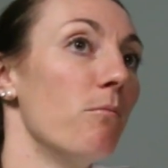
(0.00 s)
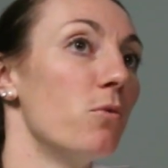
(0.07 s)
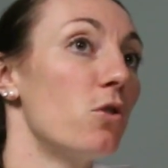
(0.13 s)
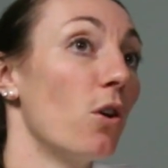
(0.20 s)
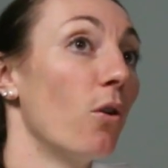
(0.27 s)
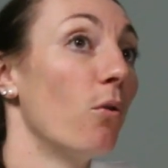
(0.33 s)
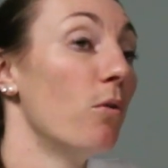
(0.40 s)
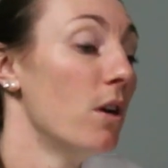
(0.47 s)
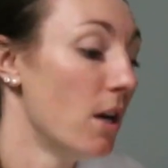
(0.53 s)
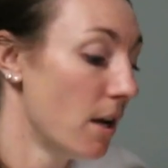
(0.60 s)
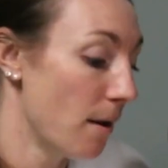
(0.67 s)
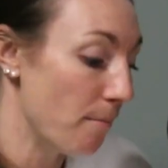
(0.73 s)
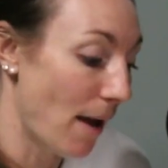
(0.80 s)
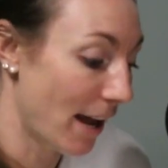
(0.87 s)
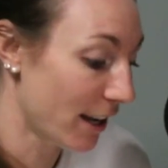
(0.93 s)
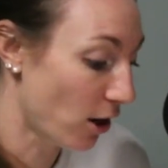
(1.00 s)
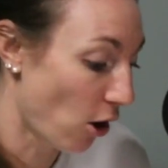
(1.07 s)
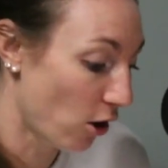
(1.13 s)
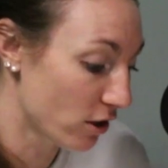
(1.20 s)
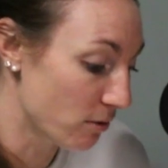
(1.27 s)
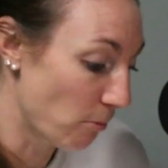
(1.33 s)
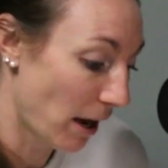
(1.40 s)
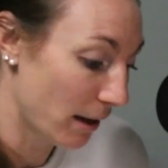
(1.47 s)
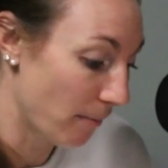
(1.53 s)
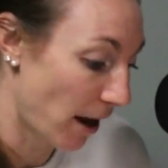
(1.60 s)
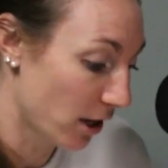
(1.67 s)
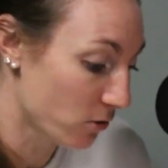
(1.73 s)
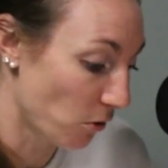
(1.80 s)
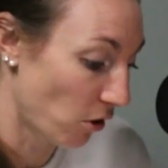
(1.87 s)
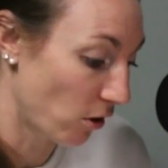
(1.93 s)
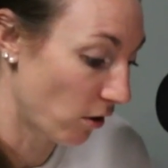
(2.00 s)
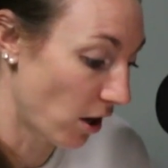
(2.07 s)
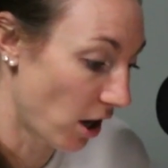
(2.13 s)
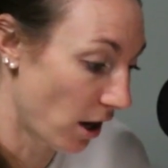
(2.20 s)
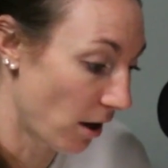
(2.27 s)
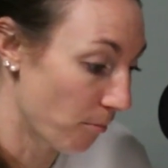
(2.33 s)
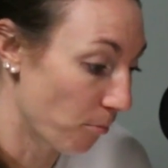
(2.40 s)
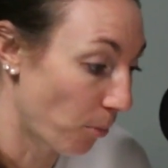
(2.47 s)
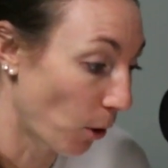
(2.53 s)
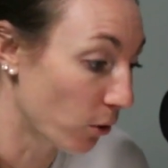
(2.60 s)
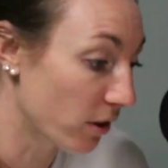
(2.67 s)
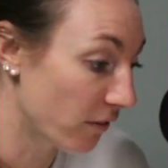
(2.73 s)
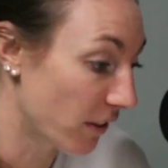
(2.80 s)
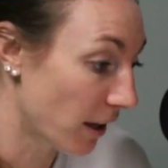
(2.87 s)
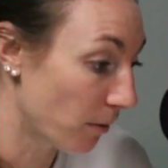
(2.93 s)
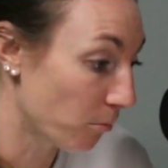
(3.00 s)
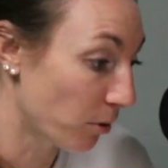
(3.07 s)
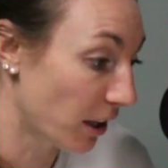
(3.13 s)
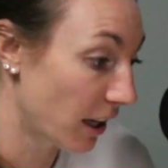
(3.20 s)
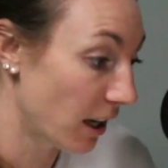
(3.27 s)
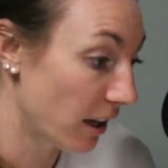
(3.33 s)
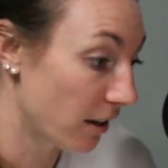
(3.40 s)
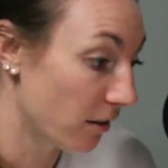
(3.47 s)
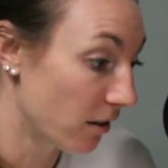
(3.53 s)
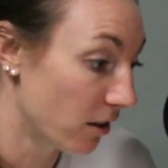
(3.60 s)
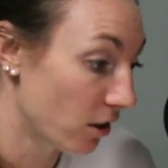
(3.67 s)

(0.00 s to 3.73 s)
So Maddie Collins and Maddie Maxwell, both of them played